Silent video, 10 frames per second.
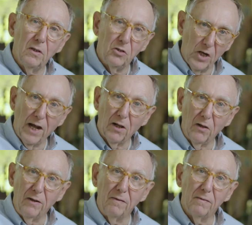
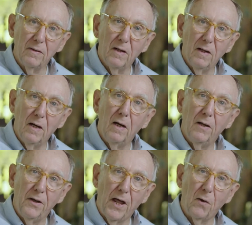Jacqueline,
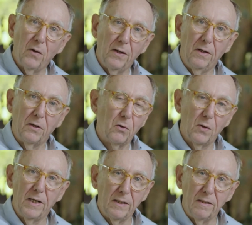not only a
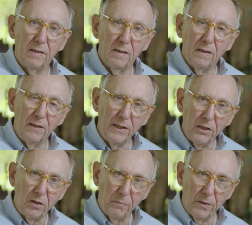great
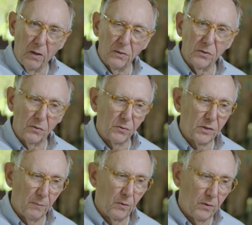leader, but also
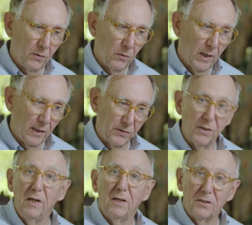someone who has
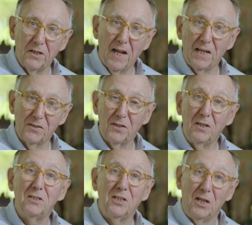
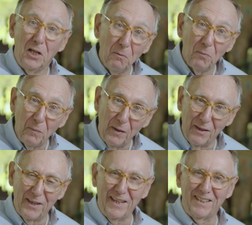tenacity to implement
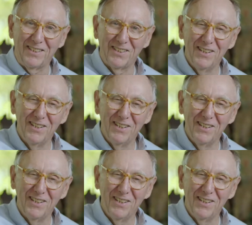things,